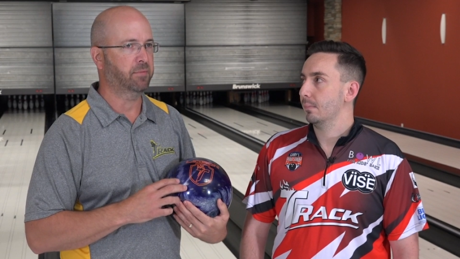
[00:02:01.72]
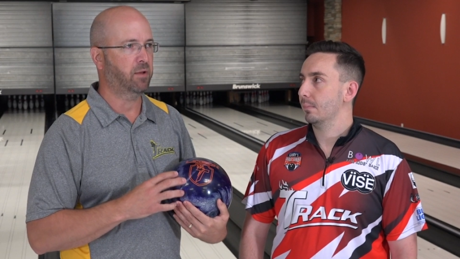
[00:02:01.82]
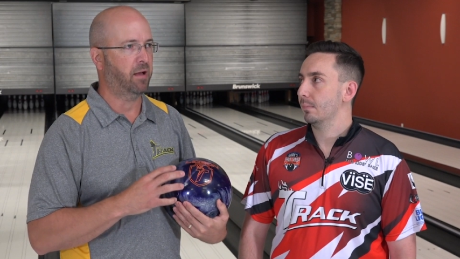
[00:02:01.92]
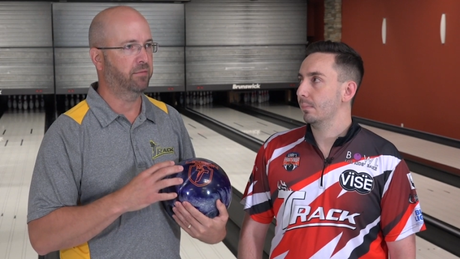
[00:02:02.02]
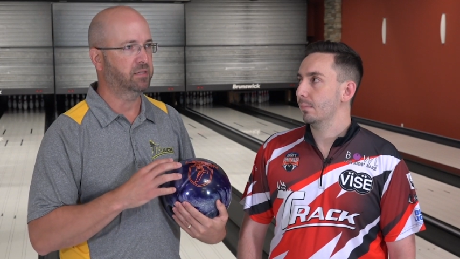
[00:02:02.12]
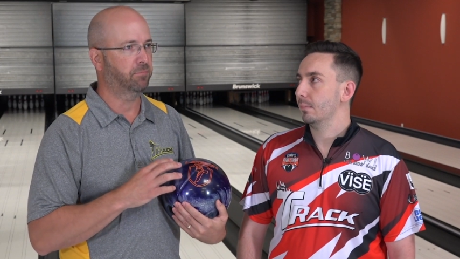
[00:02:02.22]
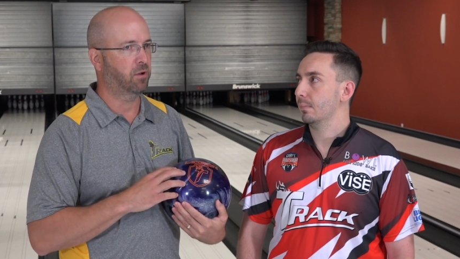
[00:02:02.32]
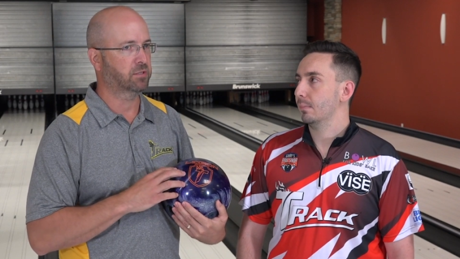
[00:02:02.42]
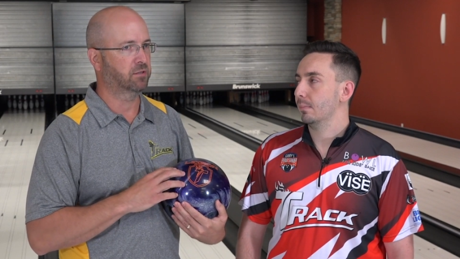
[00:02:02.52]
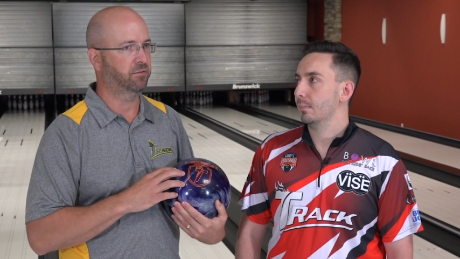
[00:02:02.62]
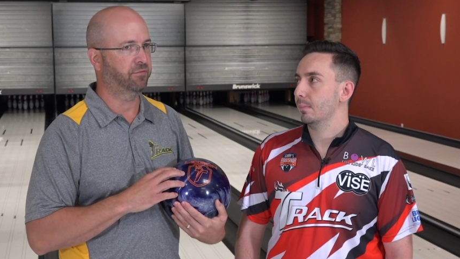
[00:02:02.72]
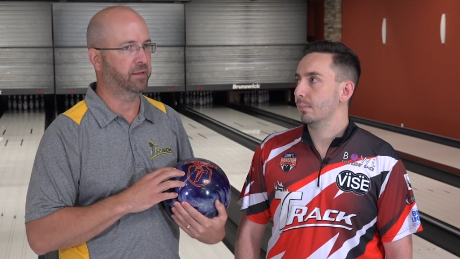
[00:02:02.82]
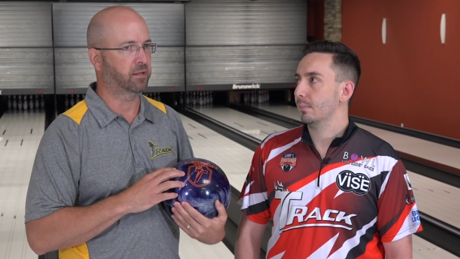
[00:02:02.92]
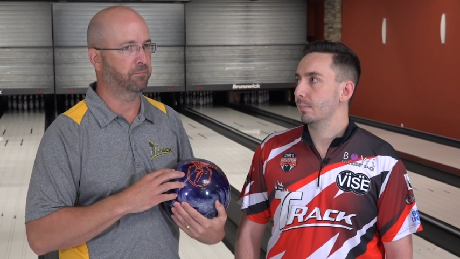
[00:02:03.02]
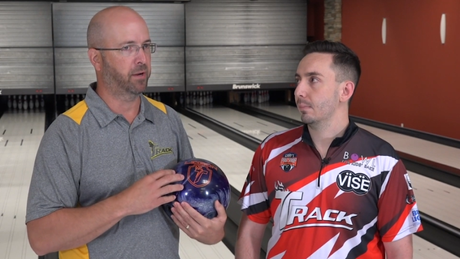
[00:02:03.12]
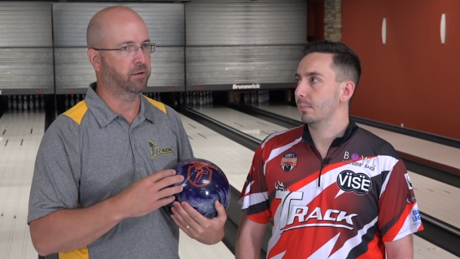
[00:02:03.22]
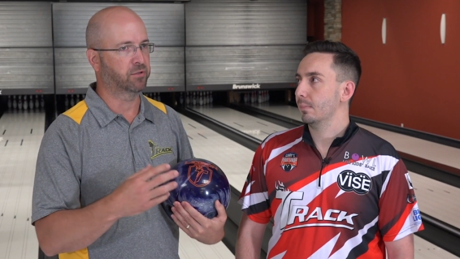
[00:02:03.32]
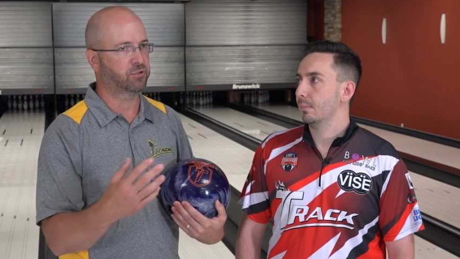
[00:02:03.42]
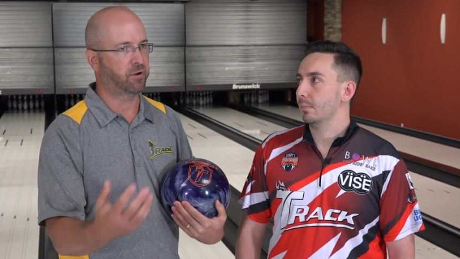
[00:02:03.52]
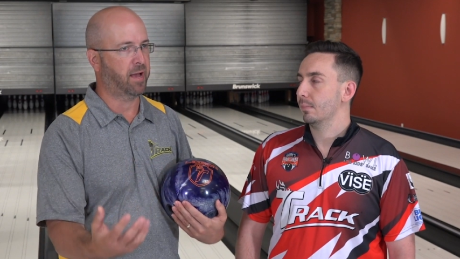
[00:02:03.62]
Speaker 1: me how this ball is going to fit compared
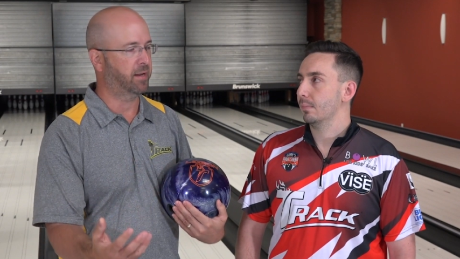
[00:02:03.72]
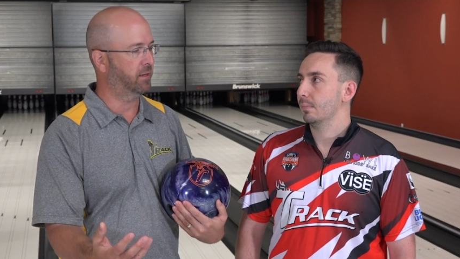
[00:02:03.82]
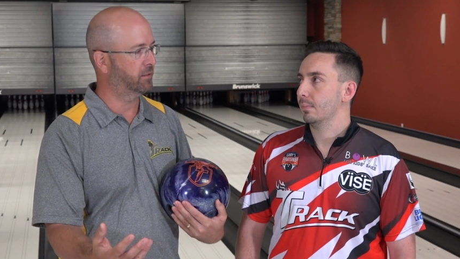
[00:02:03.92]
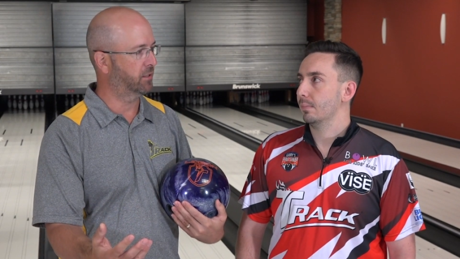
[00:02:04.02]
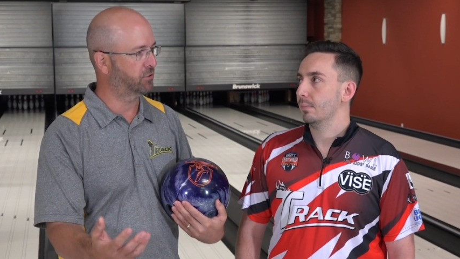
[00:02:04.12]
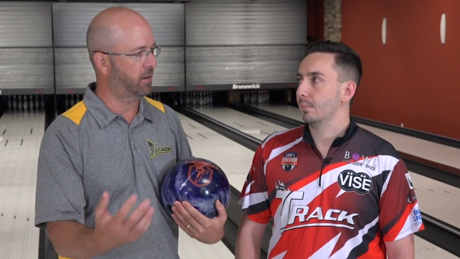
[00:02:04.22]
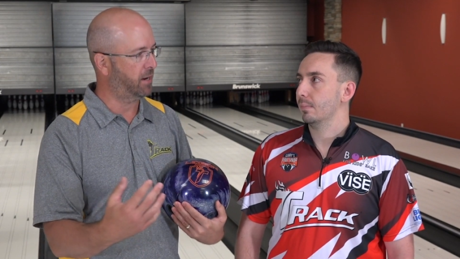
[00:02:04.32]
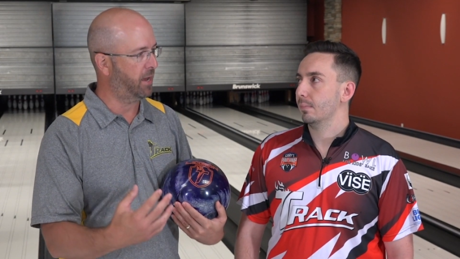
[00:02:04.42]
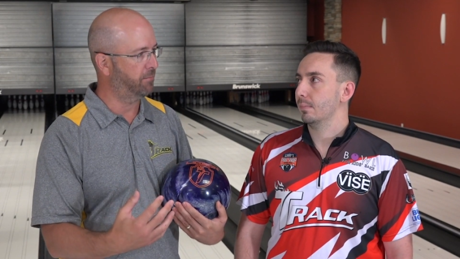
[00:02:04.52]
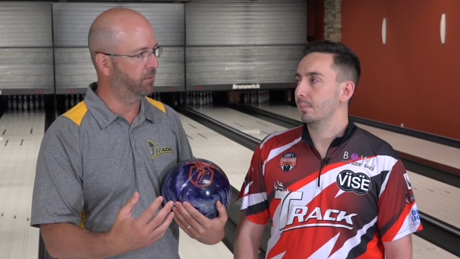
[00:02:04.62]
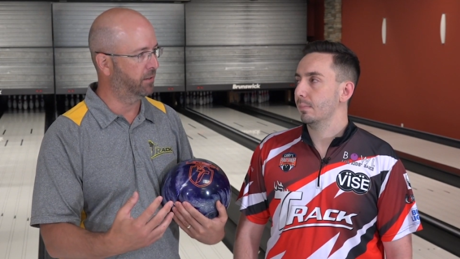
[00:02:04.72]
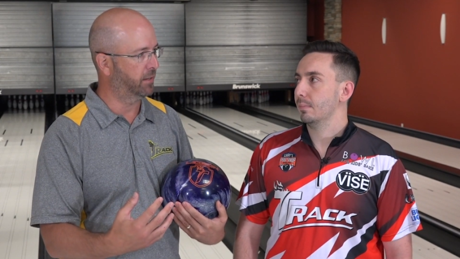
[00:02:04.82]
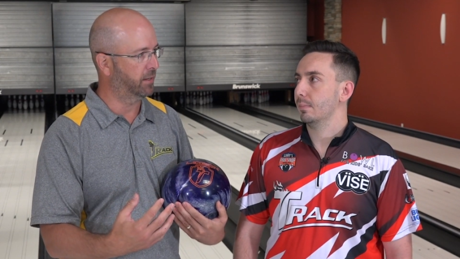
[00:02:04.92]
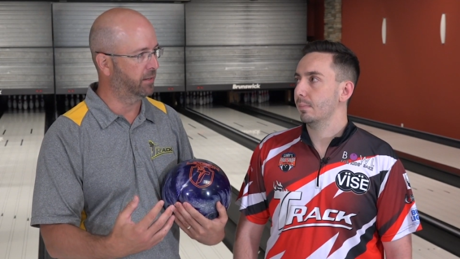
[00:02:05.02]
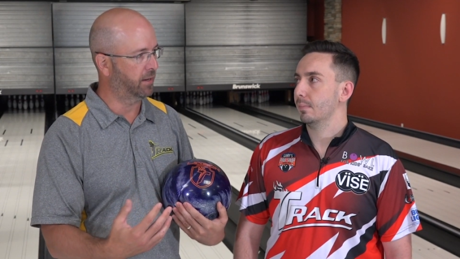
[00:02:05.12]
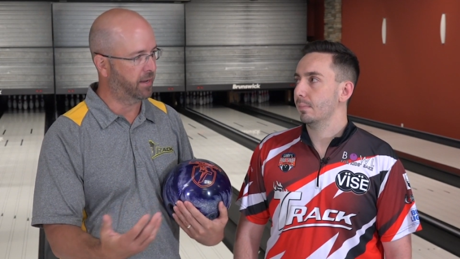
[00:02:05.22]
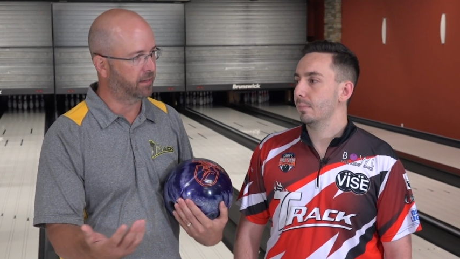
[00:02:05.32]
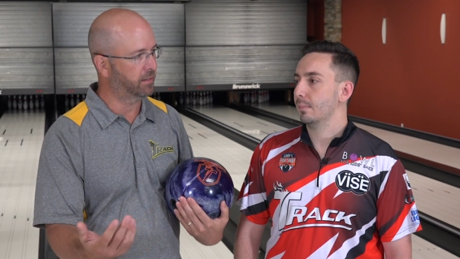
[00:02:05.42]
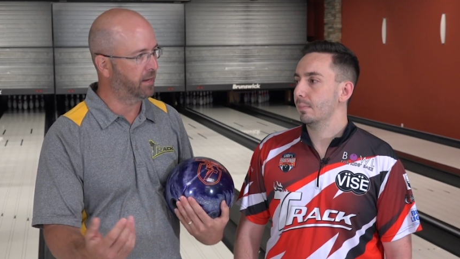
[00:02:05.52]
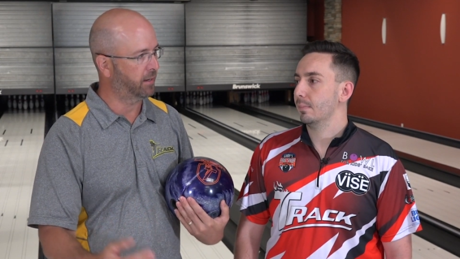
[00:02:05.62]
to a Strata Hybrid, and a
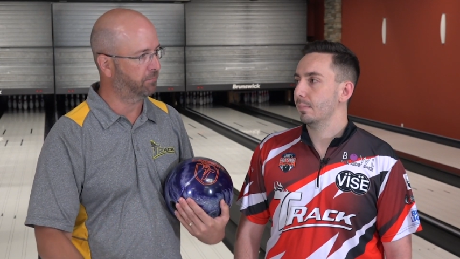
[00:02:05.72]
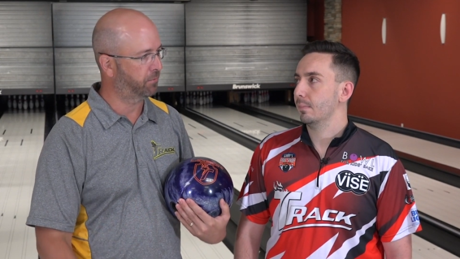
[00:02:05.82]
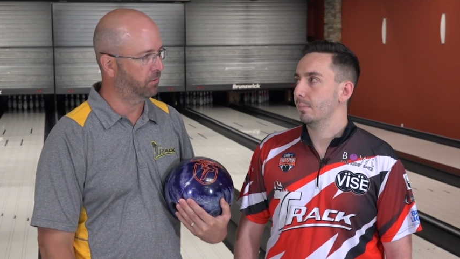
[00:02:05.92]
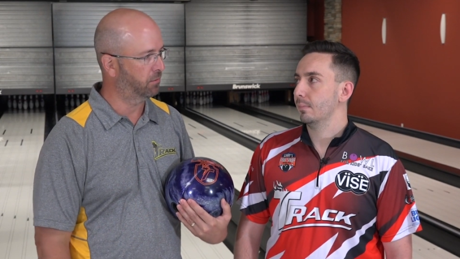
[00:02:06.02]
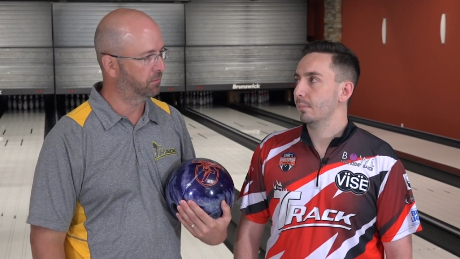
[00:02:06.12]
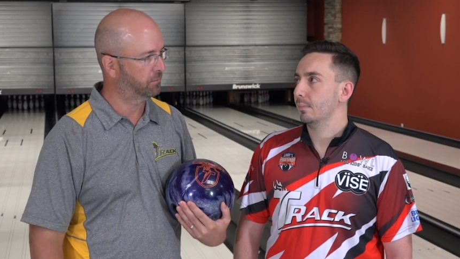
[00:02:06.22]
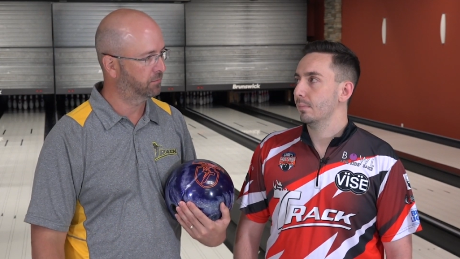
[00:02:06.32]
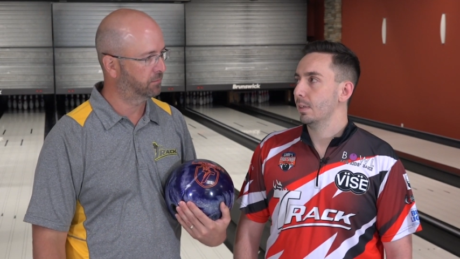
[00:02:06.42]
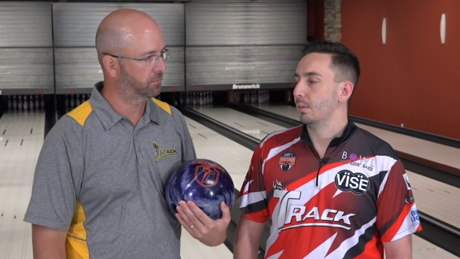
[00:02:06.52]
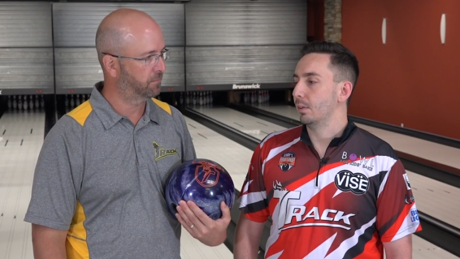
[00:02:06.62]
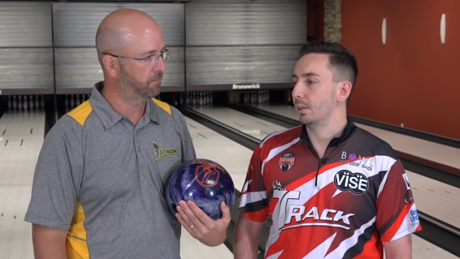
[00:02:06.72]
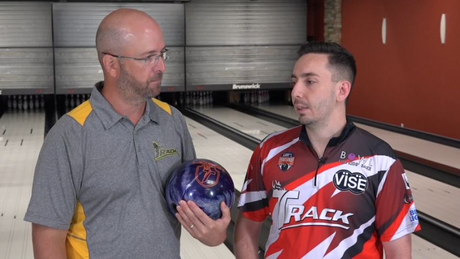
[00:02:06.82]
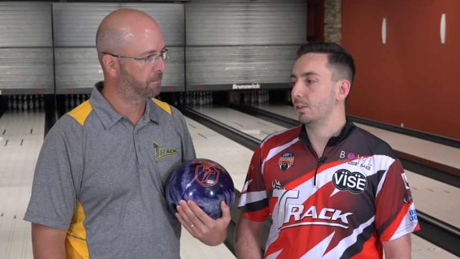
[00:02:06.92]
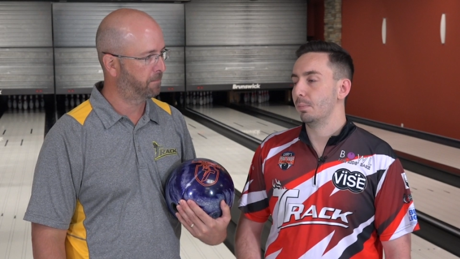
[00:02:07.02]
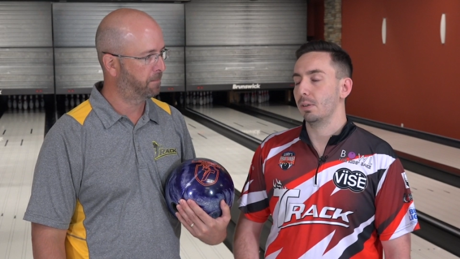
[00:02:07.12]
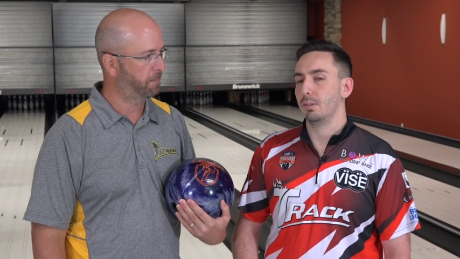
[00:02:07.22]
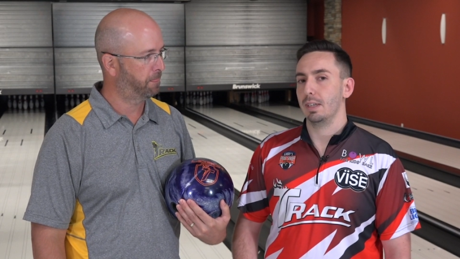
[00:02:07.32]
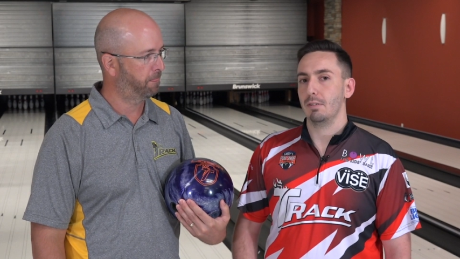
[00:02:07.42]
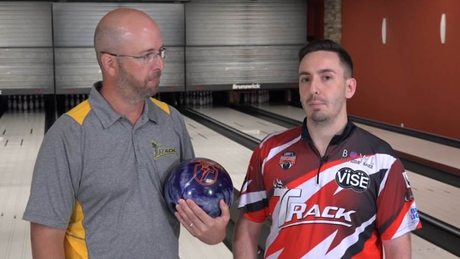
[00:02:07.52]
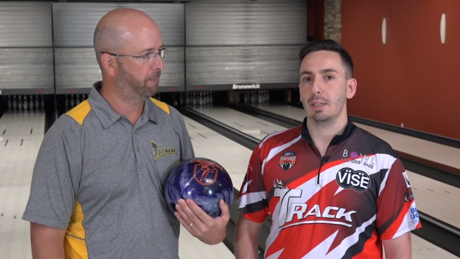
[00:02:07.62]
Kinetic Pearl.
Speaker 2: Well, the Legion Pearl will
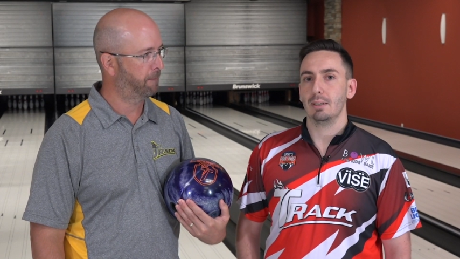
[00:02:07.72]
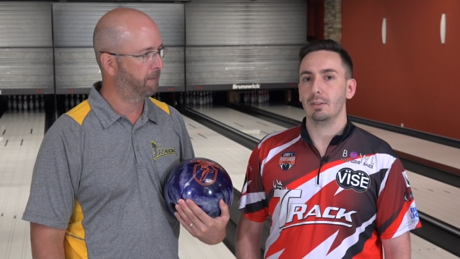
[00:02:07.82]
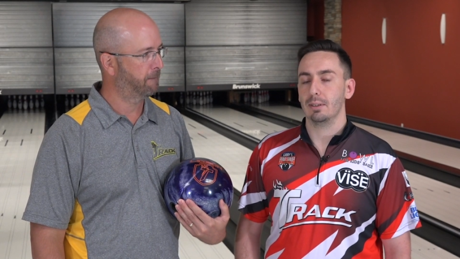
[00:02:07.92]
definitely be a little